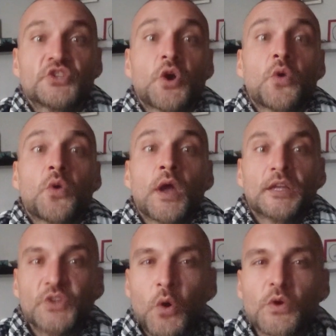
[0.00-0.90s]
So,
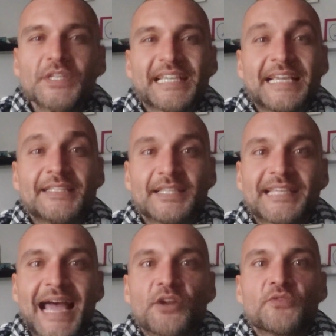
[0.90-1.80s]
Taurus is the
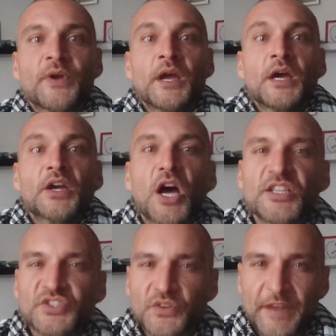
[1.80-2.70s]
sign of
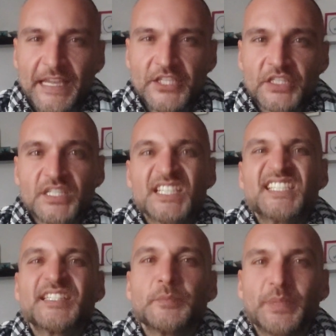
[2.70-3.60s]
conservation,
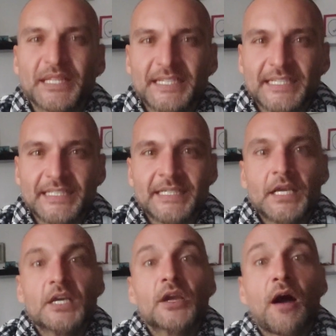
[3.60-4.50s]
stability,
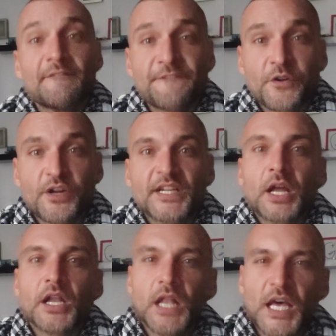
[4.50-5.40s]
comfort,
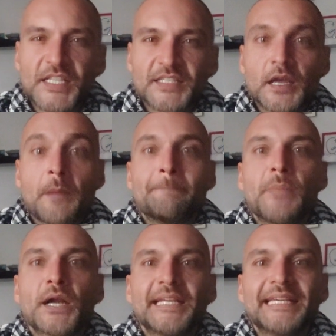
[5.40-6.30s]
lust,
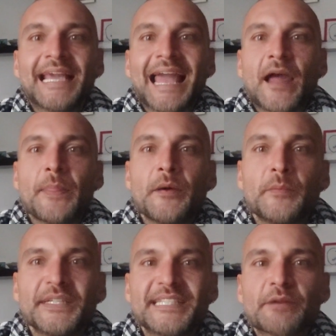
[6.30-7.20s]
money, and the
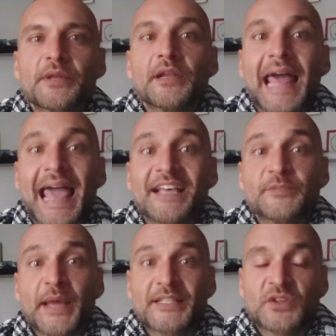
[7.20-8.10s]
material
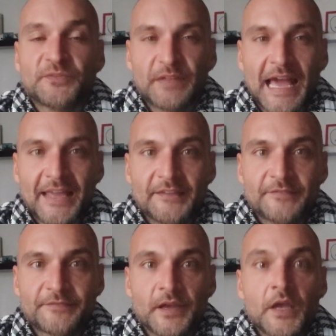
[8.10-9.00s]
aspects of
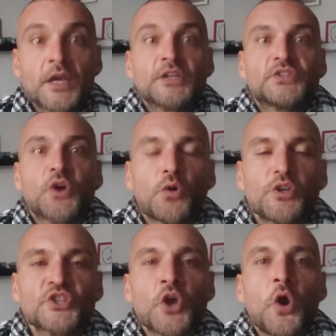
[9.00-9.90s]
life.
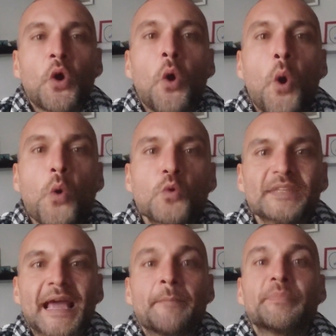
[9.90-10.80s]
Taurus
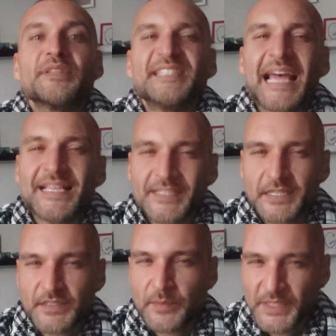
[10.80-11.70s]
owns and
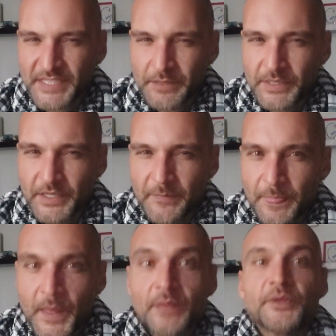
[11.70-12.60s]
possesses the material.
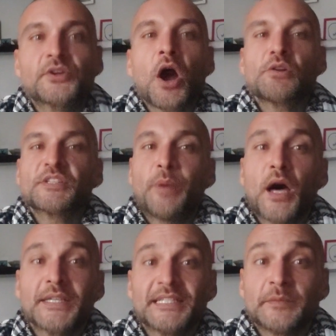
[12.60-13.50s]
The
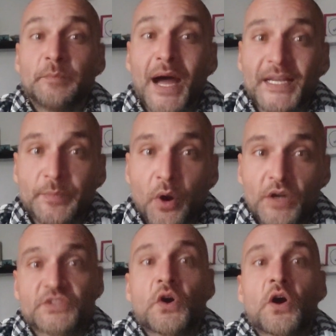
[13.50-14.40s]
corresponding body
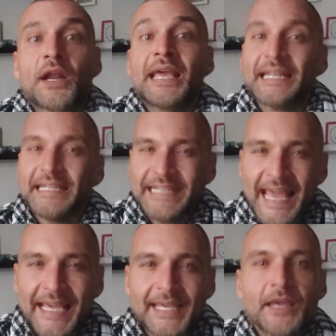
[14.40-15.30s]
parts are
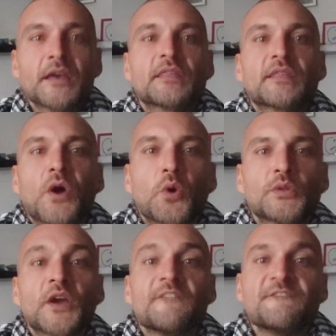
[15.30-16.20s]
neck, throat,